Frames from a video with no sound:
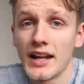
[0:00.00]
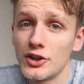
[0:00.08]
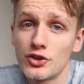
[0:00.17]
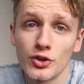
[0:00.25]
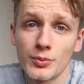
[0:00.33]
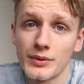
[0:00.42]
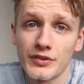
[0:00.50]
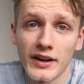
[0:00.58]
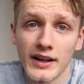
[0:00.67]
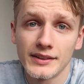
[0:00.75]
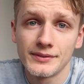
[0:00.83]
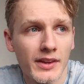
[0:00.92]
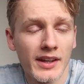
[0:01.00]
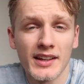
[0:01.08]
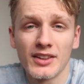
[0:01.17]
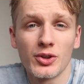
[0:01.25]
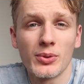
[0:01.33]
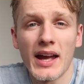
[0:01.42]
And he should be fine. You
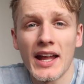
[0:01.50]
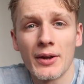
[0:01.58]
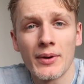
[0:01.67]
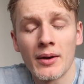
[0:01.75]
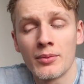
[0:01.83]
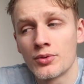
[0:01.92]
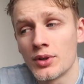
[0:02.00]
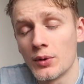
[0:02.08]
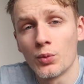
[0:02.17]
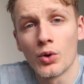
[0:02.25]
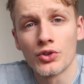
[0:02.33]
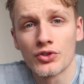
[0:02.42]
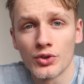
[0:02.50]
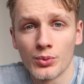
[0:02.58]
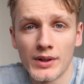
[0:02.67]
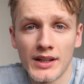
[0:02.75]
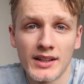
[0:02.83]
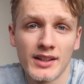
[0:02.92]
can do it anywhere between once a
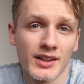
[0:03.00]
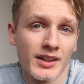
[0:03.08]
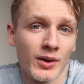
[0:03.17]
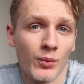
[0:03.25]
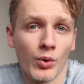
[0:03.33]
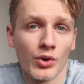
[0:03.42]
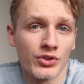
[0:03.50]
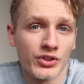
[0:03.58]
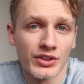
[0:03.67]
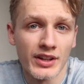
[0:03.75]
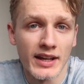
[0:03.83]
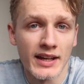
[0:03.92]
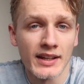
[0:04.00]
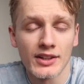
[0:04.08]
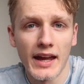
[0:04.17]
week and once a day.